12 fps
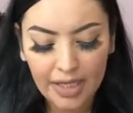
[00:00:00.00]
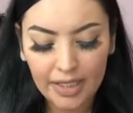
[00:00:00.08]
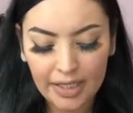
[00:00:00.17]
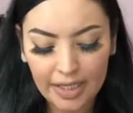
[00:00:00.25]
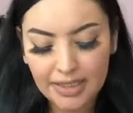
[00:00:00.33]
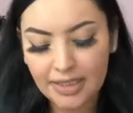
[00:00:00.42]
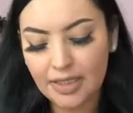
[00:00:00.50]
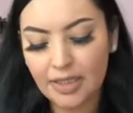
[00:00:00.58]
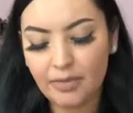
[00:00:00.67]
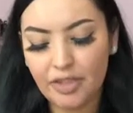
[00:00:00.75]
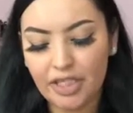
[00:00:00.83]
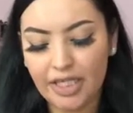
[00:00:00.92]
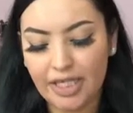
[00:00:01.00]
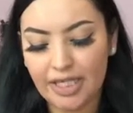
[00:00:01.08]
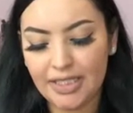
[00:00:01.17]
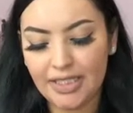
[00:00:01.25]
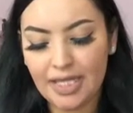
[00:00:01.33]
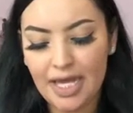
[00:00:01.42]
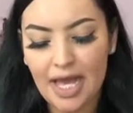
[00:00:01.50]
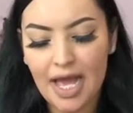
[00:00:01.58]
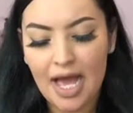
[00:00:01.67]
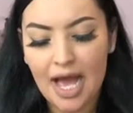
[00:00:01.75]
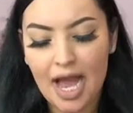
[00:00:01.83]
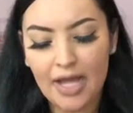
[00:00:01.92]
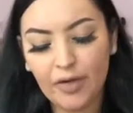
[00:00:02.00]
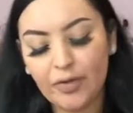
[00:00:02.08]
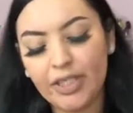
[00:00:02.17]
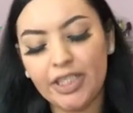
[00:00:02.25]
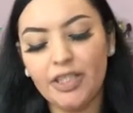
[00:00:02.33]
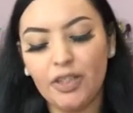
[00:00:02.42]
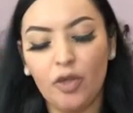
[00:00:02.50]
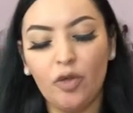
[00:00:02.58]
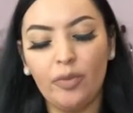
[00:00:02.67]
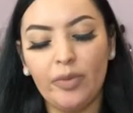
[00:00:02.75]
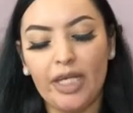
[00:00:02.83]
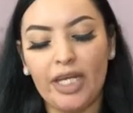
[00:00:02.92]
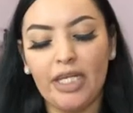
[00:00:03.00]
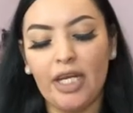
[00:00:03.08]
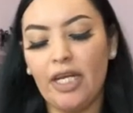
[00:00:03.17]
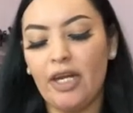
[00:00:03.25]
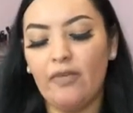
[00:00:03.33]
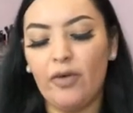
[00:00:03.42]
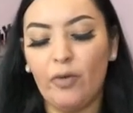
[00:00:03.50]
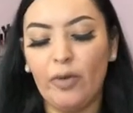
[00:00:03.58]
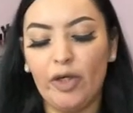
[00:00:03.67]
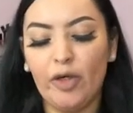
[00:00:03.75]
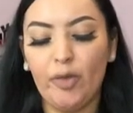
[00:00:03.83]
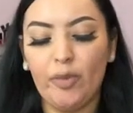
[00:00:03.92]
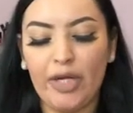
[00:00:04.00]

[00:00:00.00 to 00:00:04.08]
Next assumption is, I don't assume and never will,